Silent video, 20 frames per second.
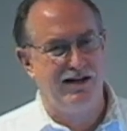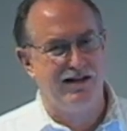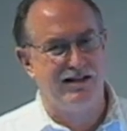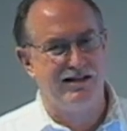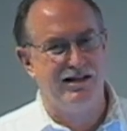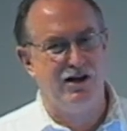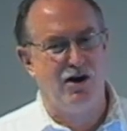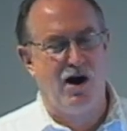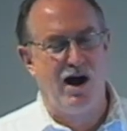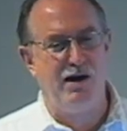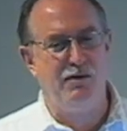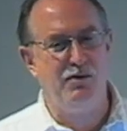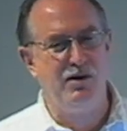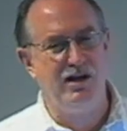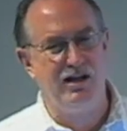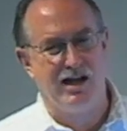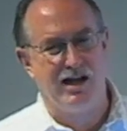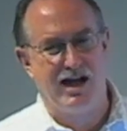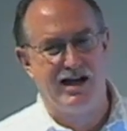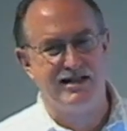you know, I
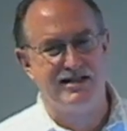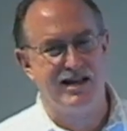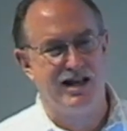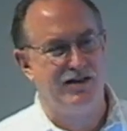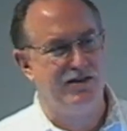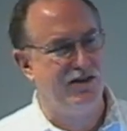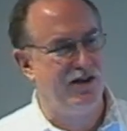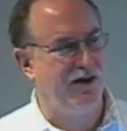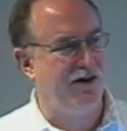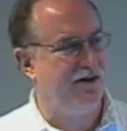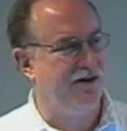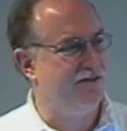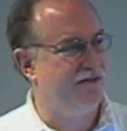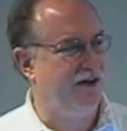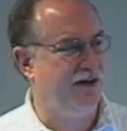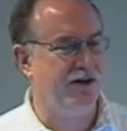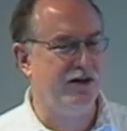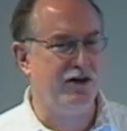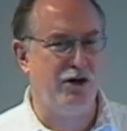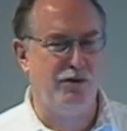realize that their,
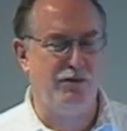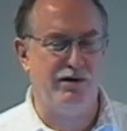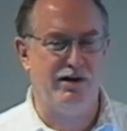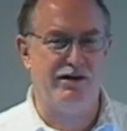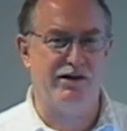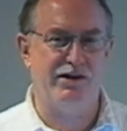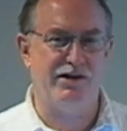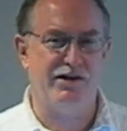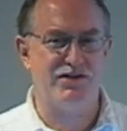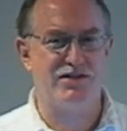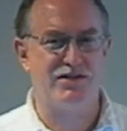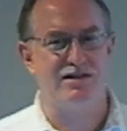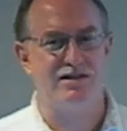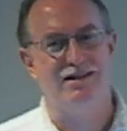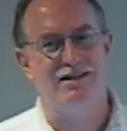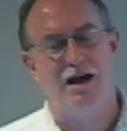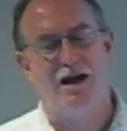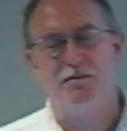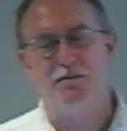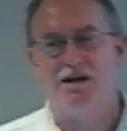their career is,
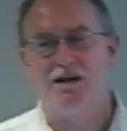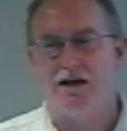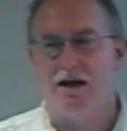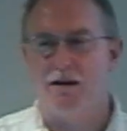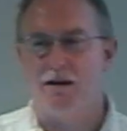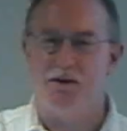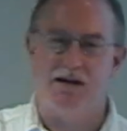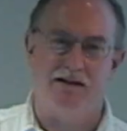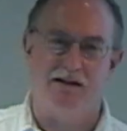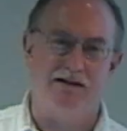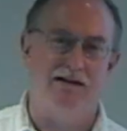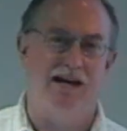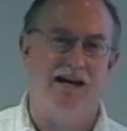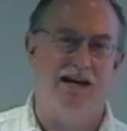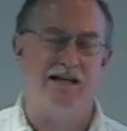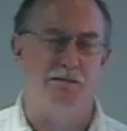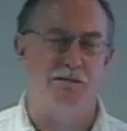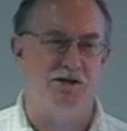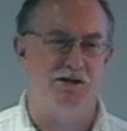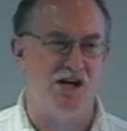I'm gonna, I'm gonna get
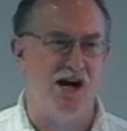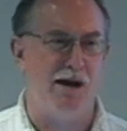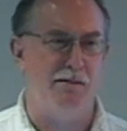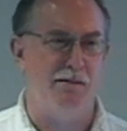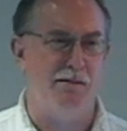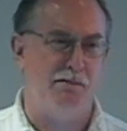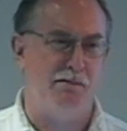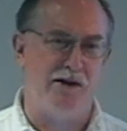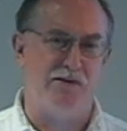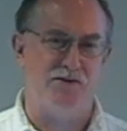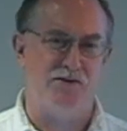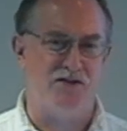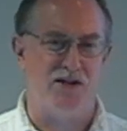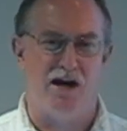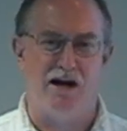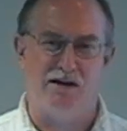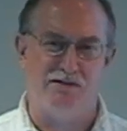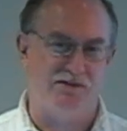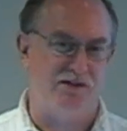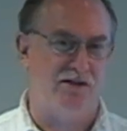them a job at
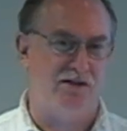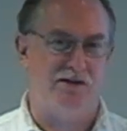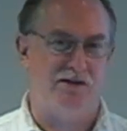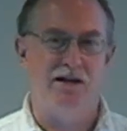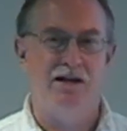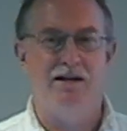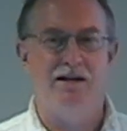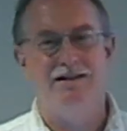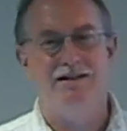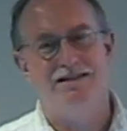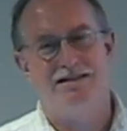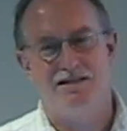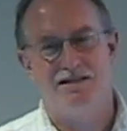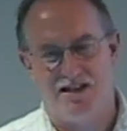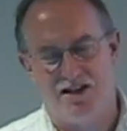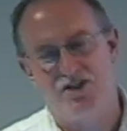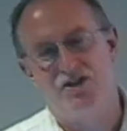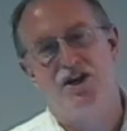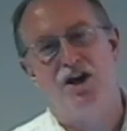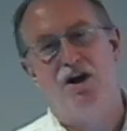Microsoft or
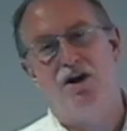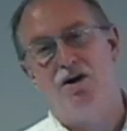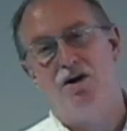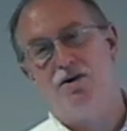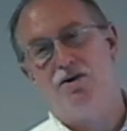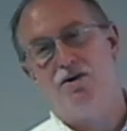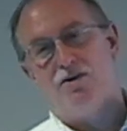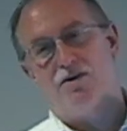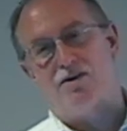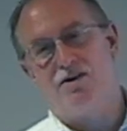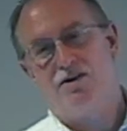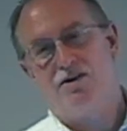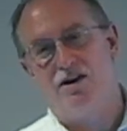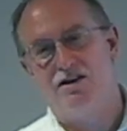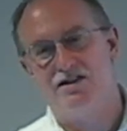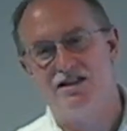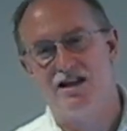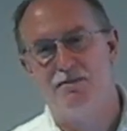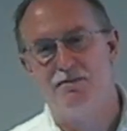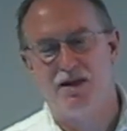Cisco or and
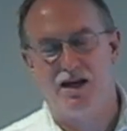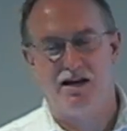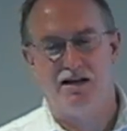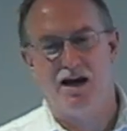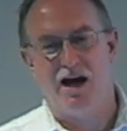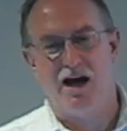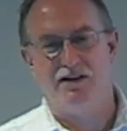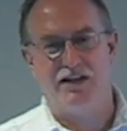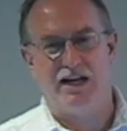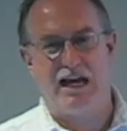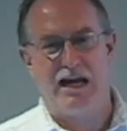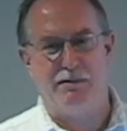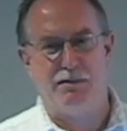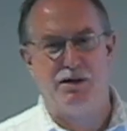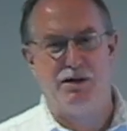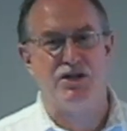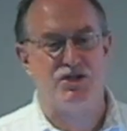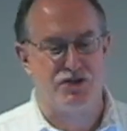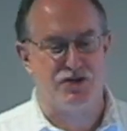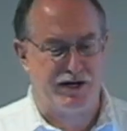something not in the game
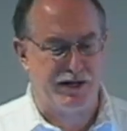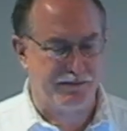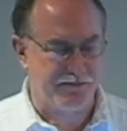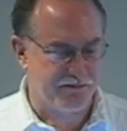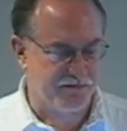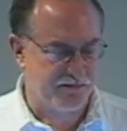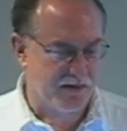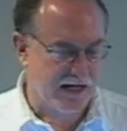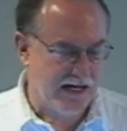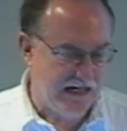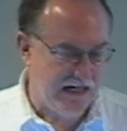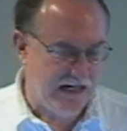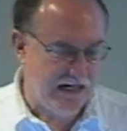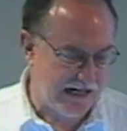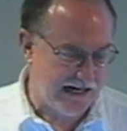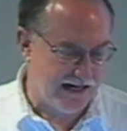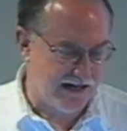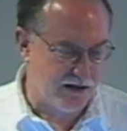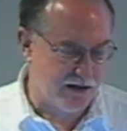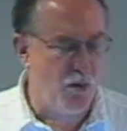industry.
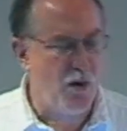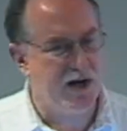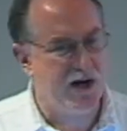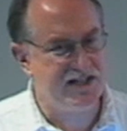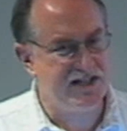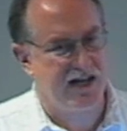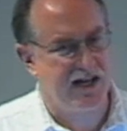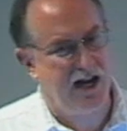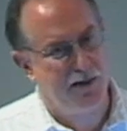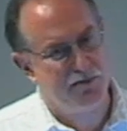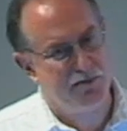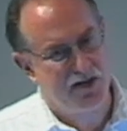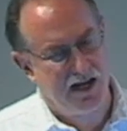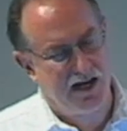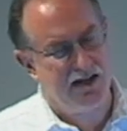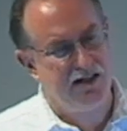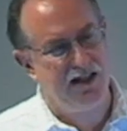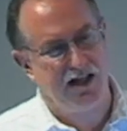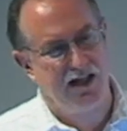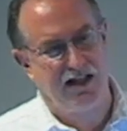Uh, the ones that come to the
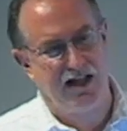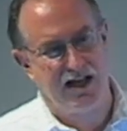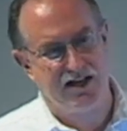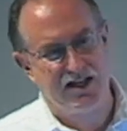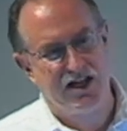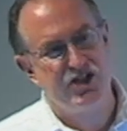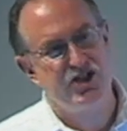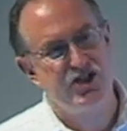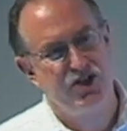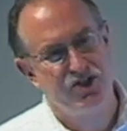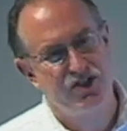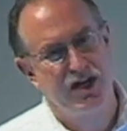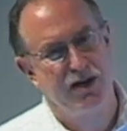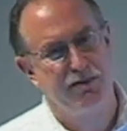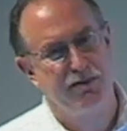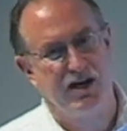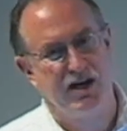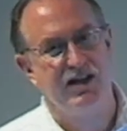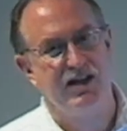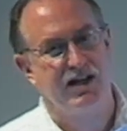end of that class, the engineers come
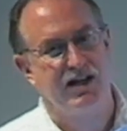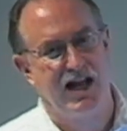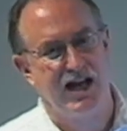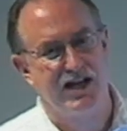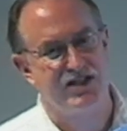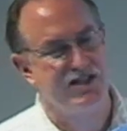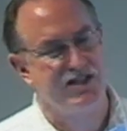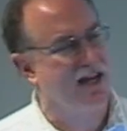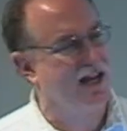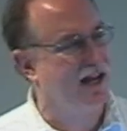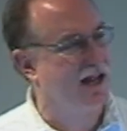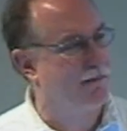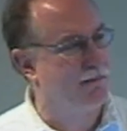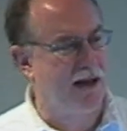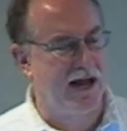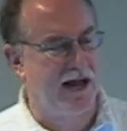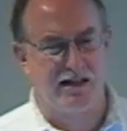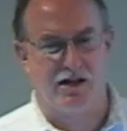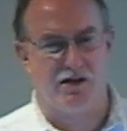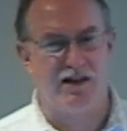to the end of the class and they come
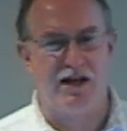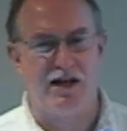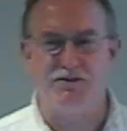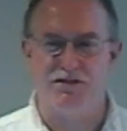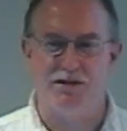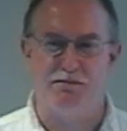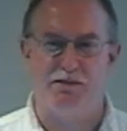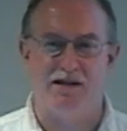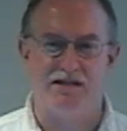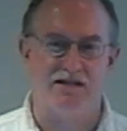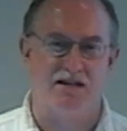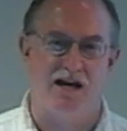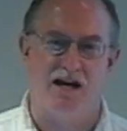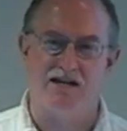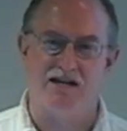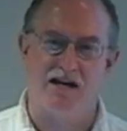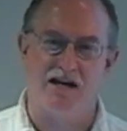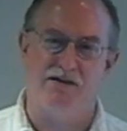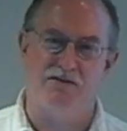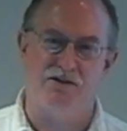back and they go, that was the best
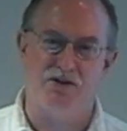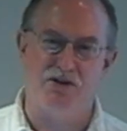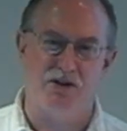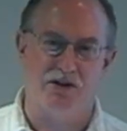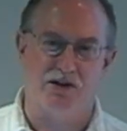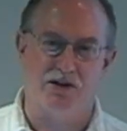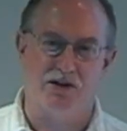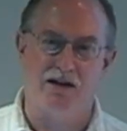class I ever took.